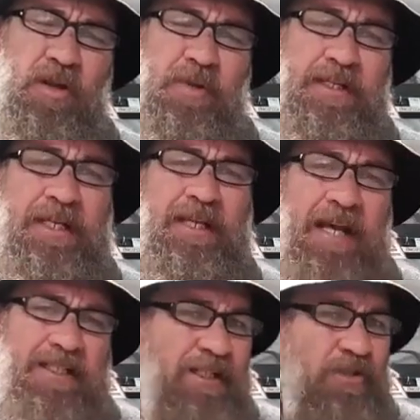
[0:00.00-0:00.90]
it, we didn't
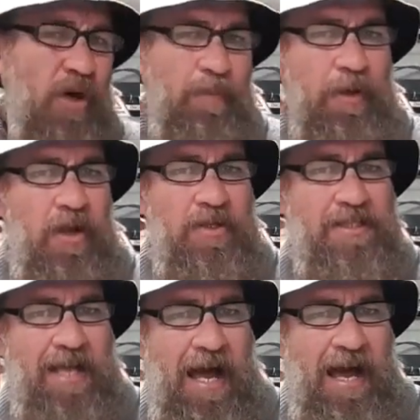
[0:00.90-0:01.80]
actually drop it on the
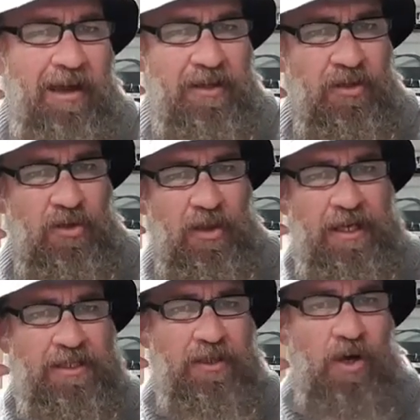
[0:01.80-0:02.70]
scale in all the
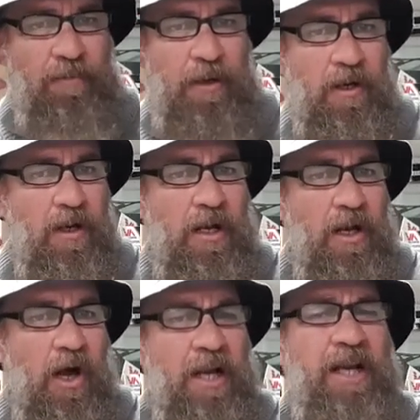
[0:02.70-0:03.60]
excitement.
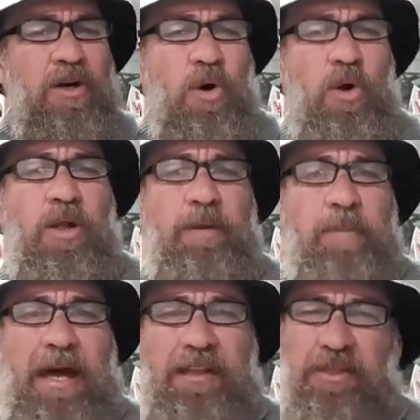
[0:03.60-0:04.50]
I'm going to call it
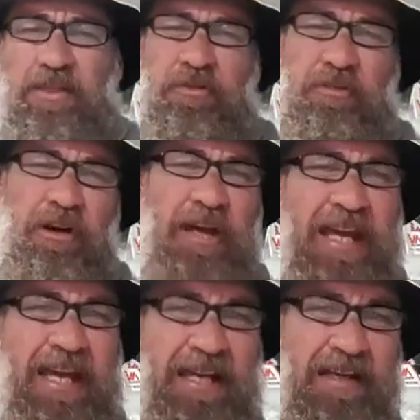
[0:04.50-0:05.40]
about
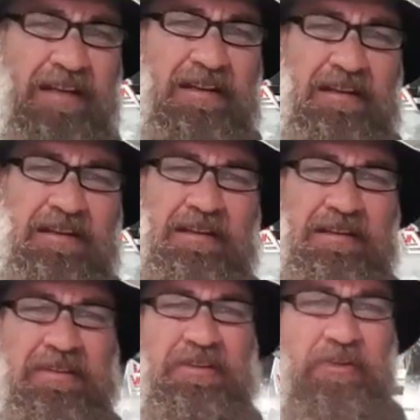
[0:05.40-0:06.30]

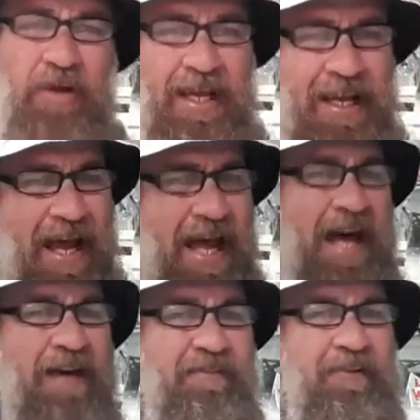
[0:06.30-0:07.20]

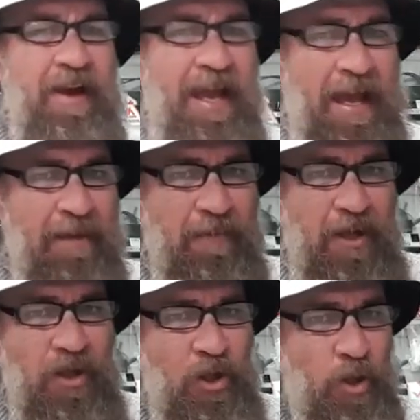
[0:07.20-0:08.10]
3.5 gram
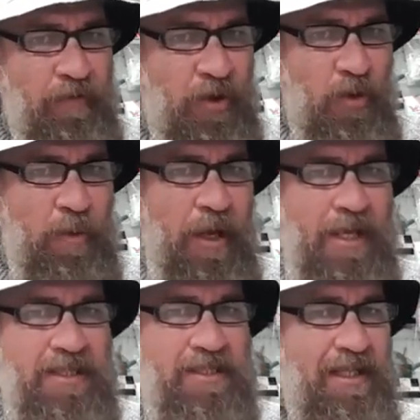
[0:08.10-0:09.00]
alluvial
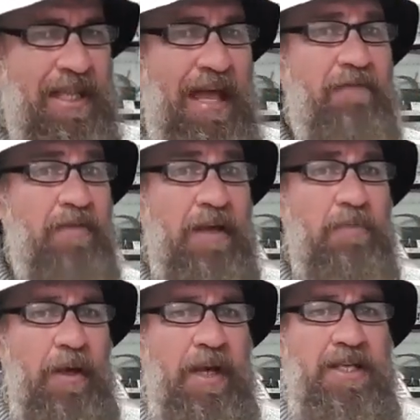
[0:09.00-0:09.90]
piece, lovely
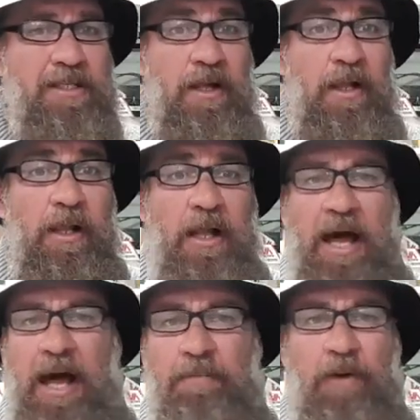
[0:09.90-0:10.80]
piece.
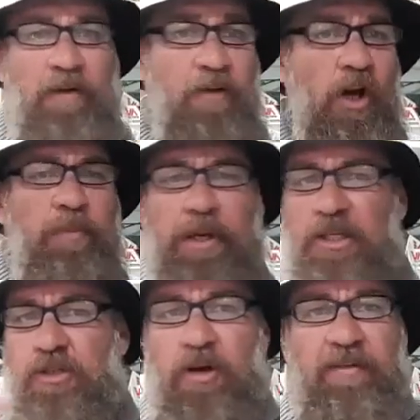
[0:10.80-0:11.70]
I've got a
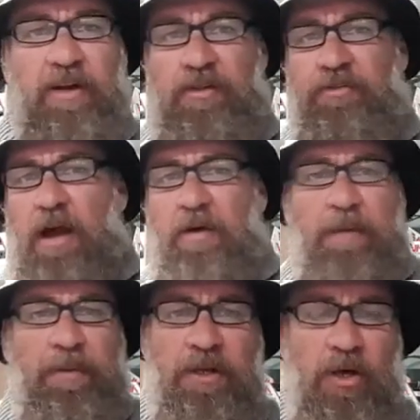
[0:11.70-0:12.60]
picture of it, I'll throw it
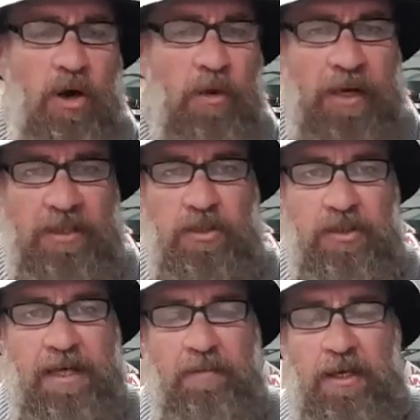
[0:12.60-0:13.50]
up in the comments or
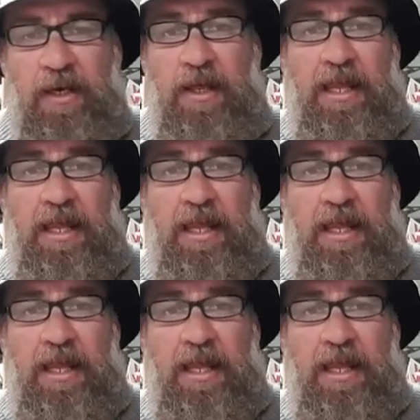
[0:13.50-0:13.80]
something.